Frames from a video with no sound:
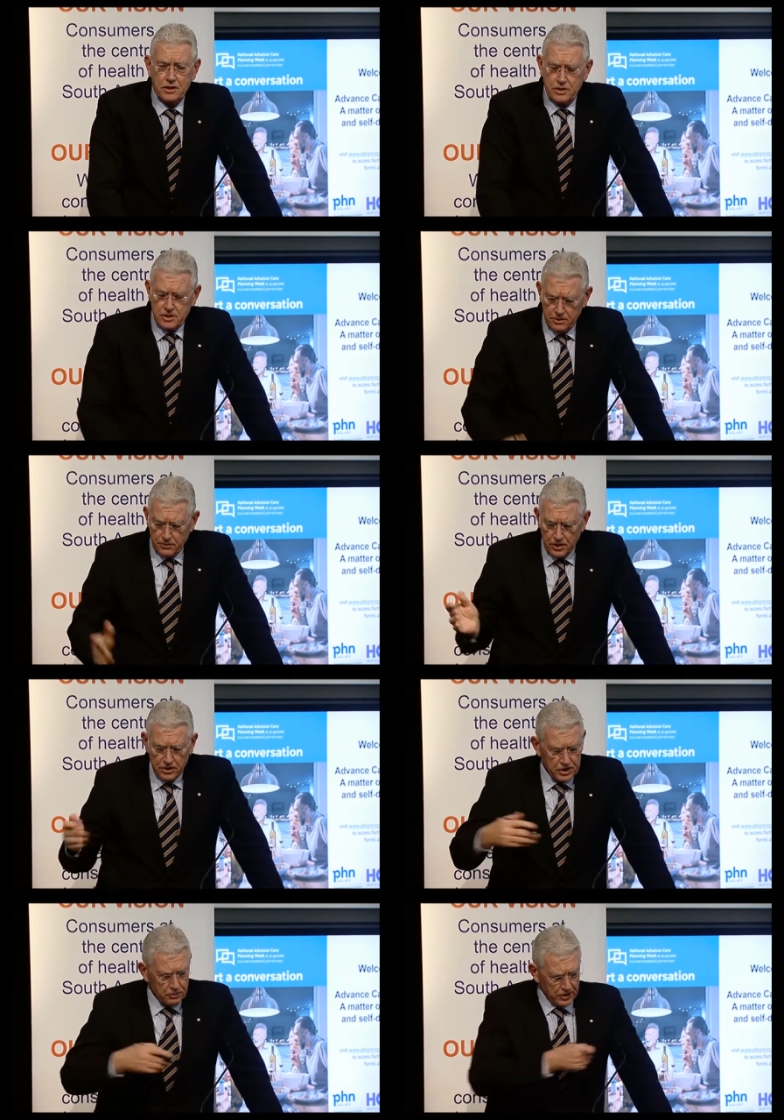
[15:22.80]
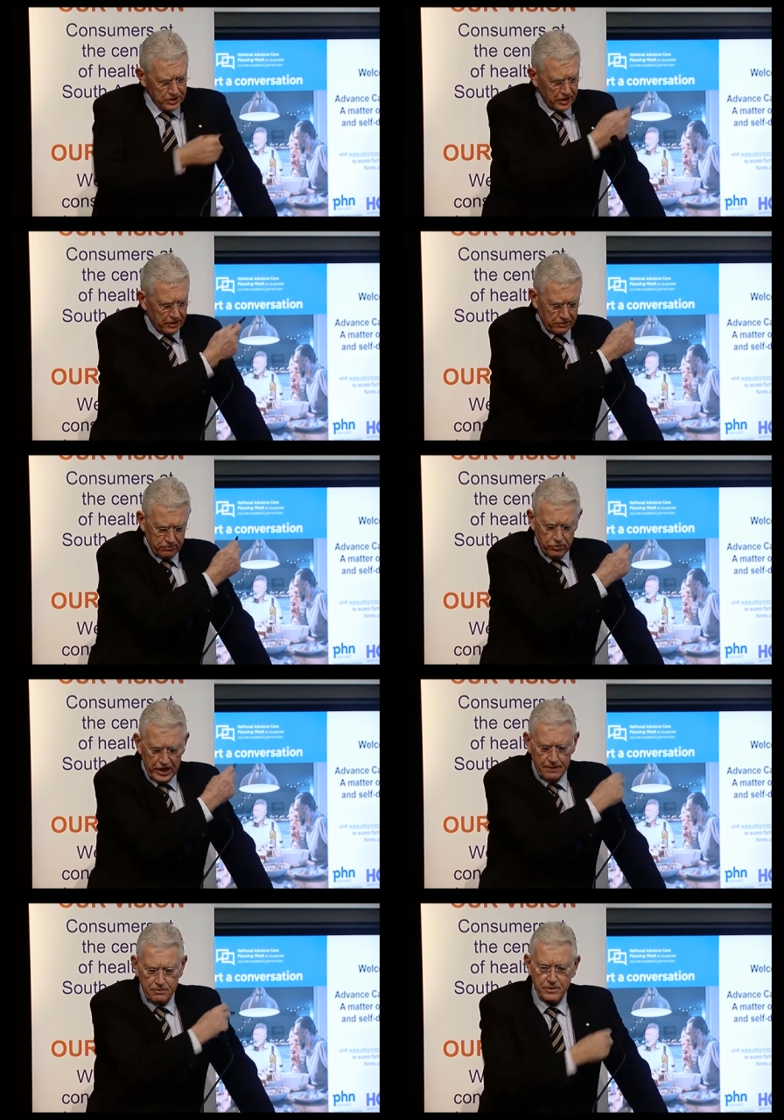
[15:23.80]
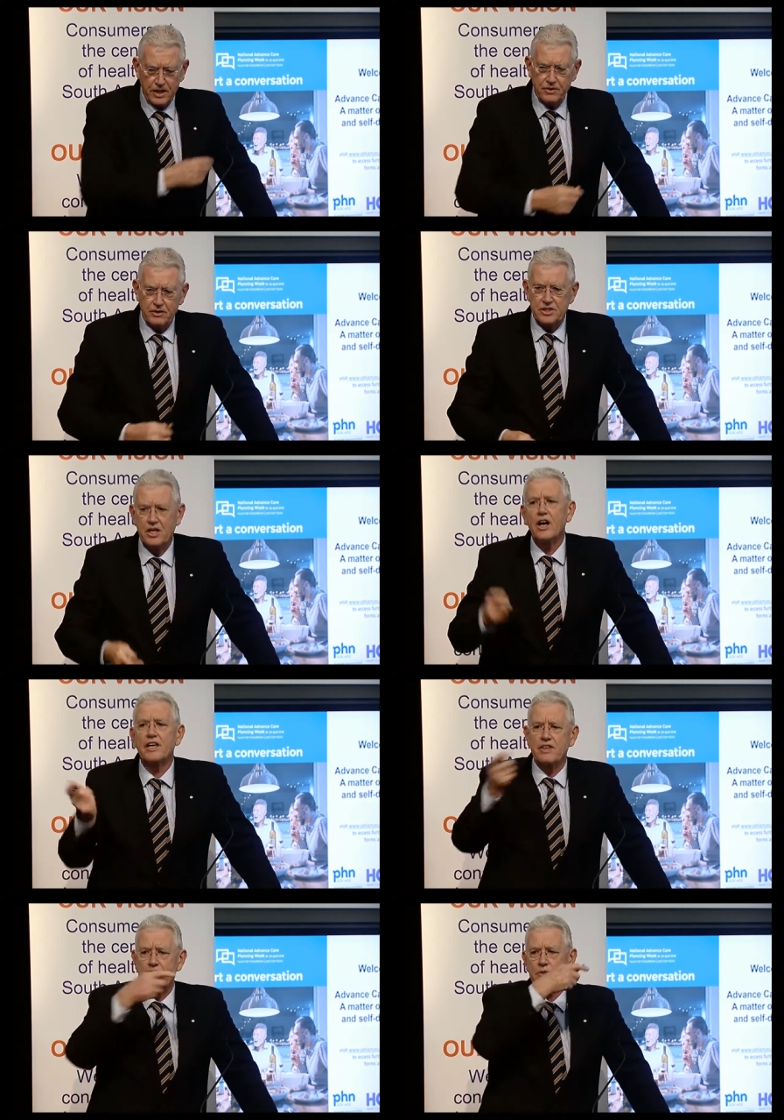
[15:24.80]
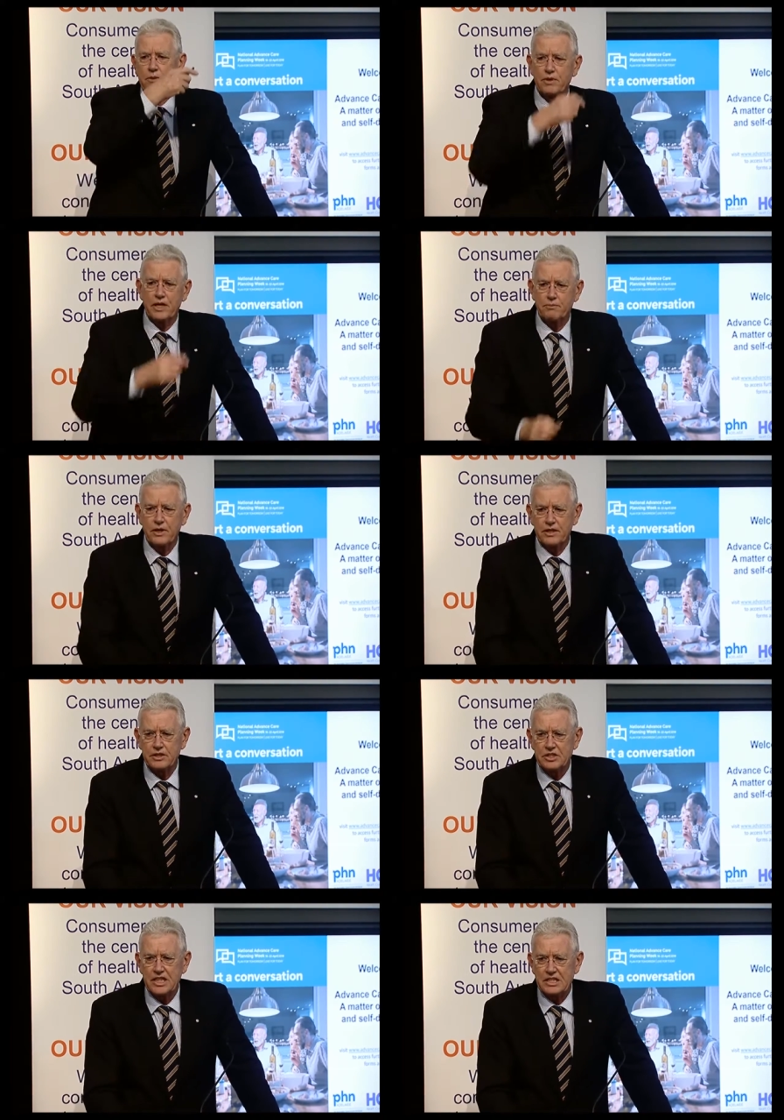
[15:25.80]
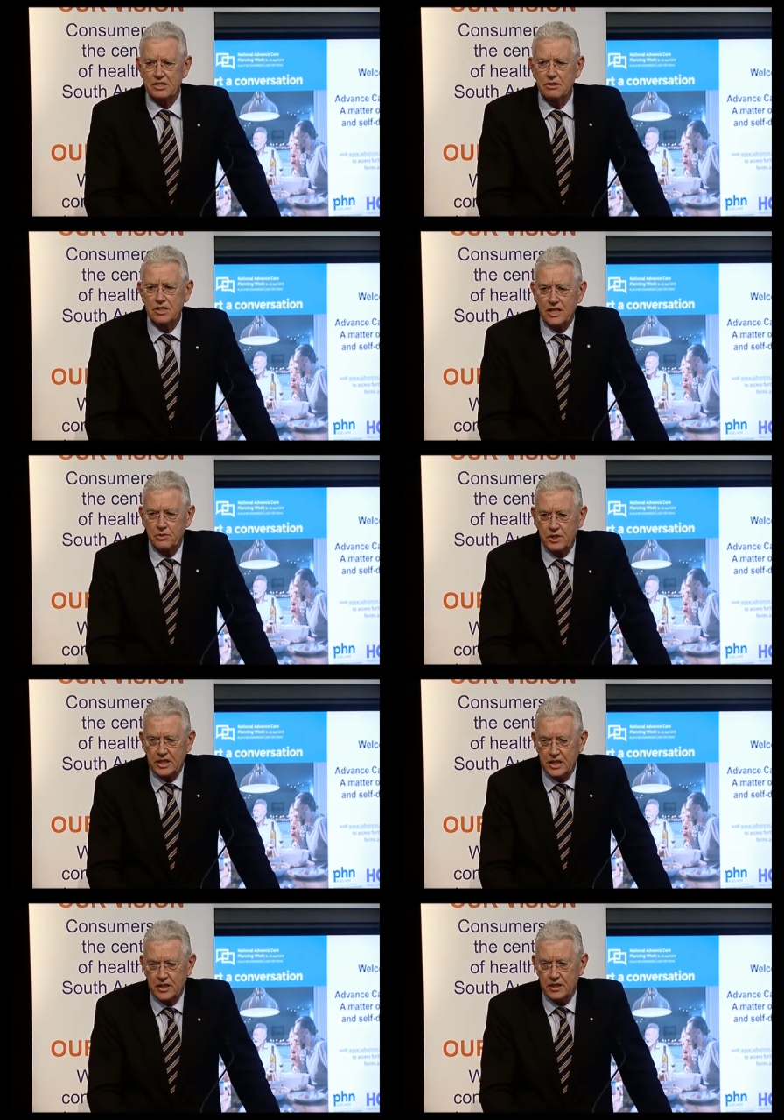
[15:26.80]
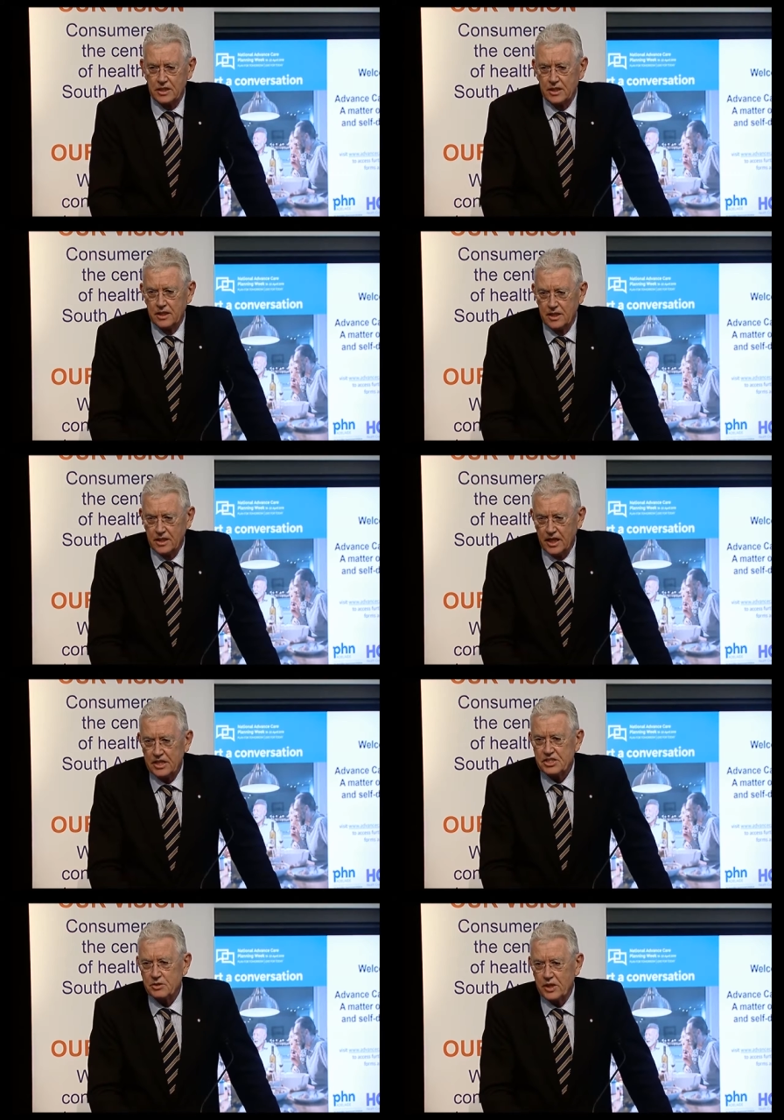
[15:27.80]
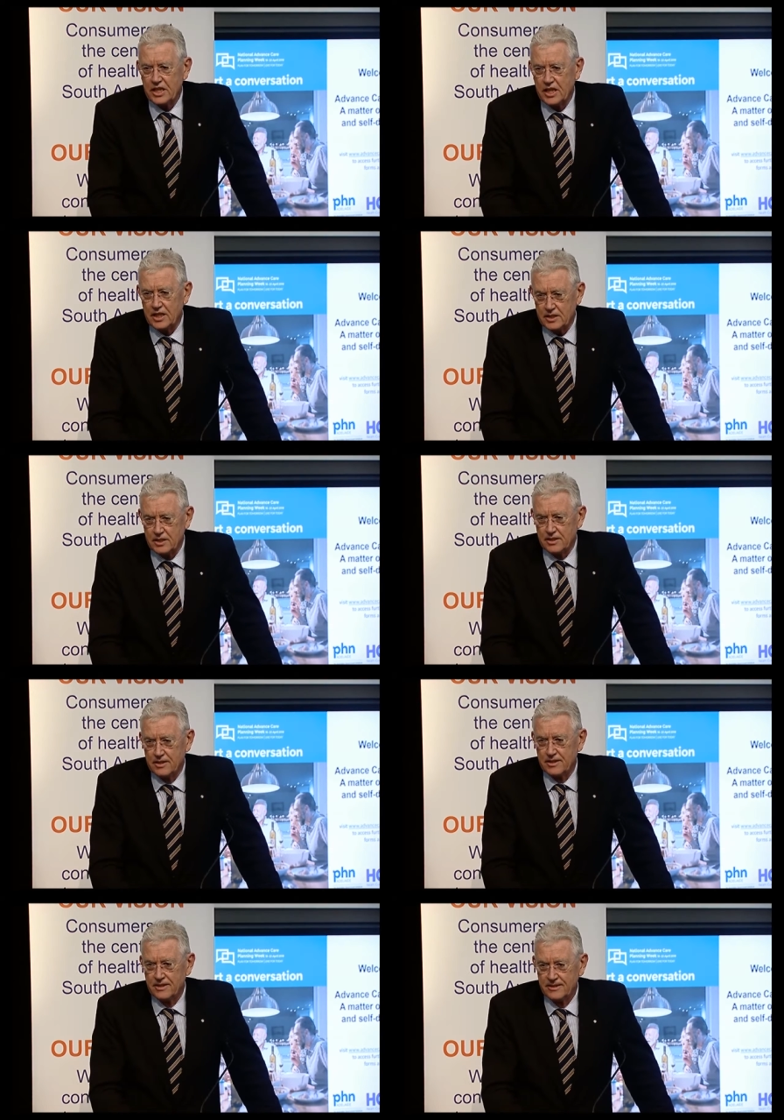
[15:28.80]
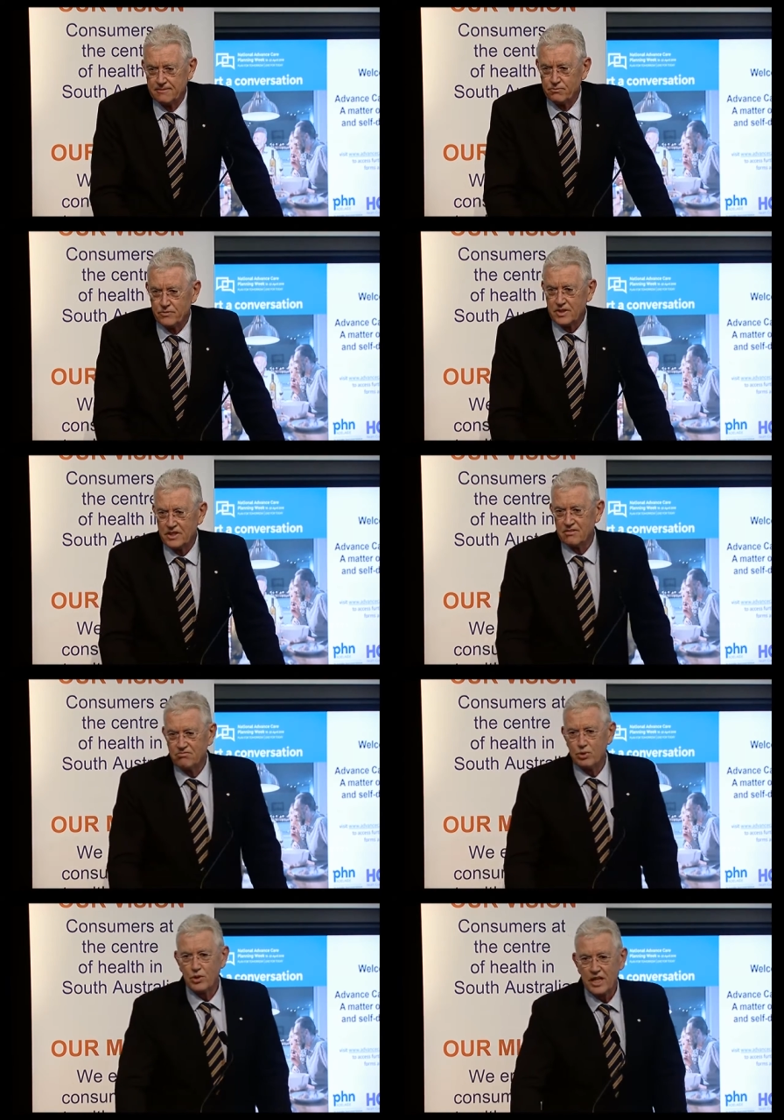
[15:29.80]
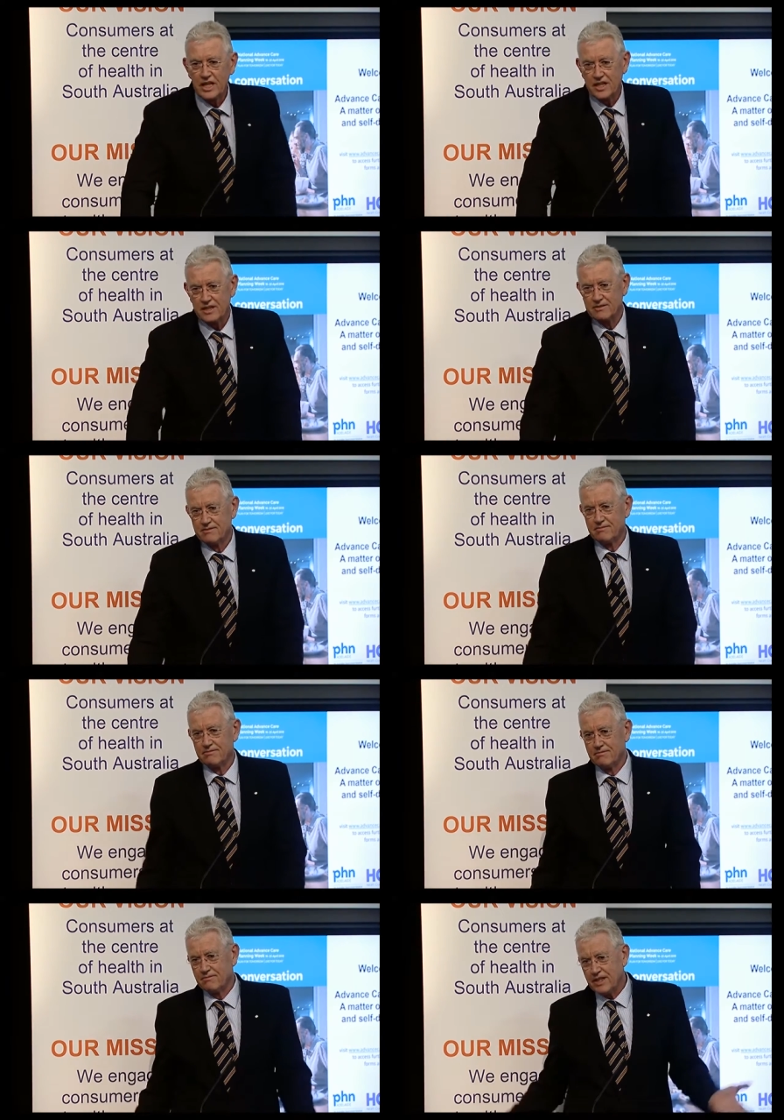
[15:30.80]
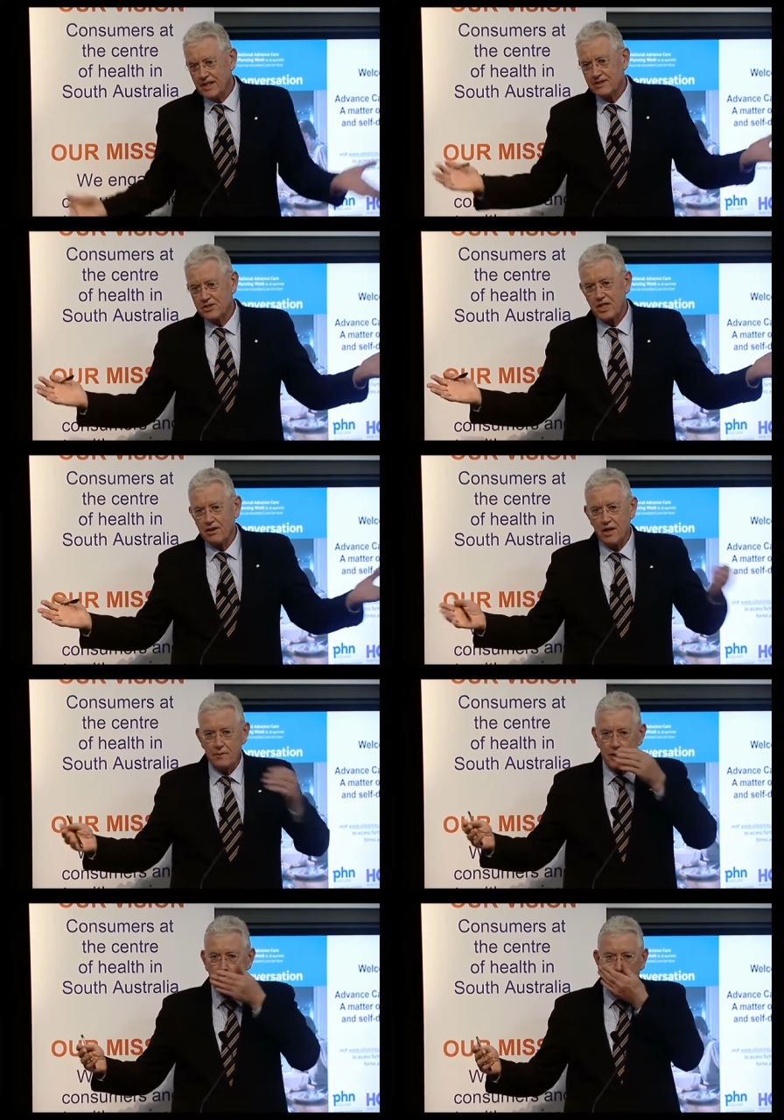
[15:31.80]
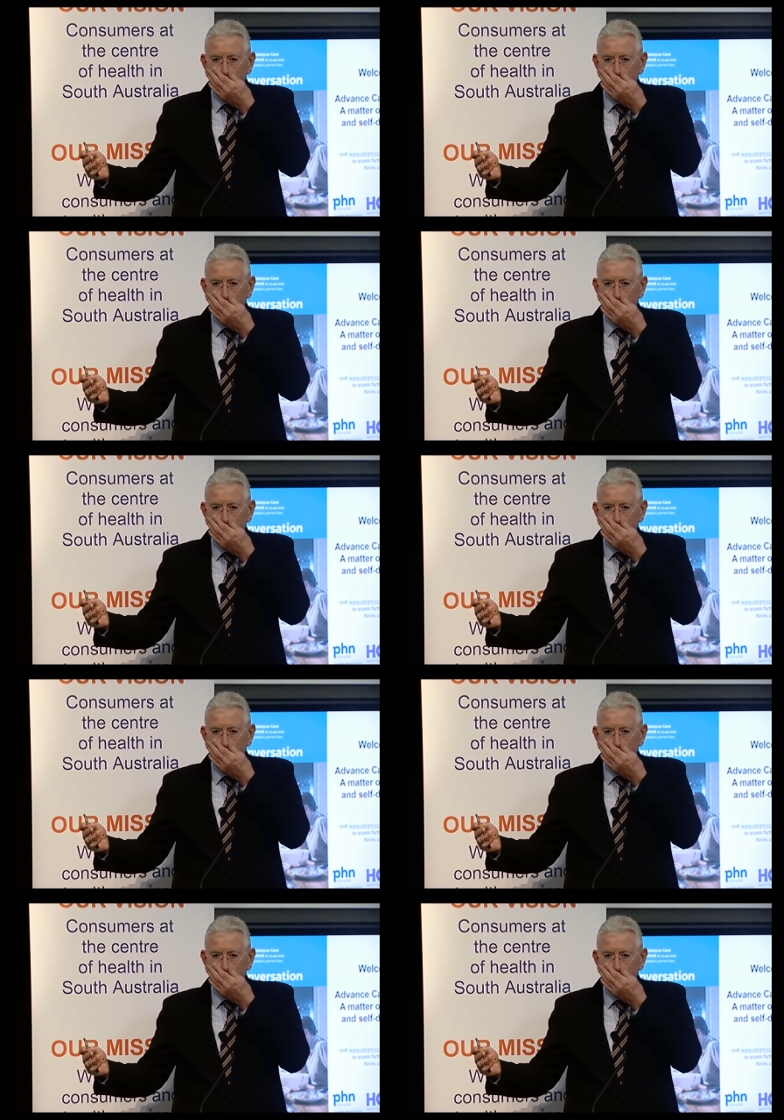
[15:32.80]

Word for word: I said to him, oh, I just want to tell you what happened to me over there. He said, oh yeah, that's where the bloke broke his T2 the other weekend, Easter weekend, Port Elliot, you know. So, I mean,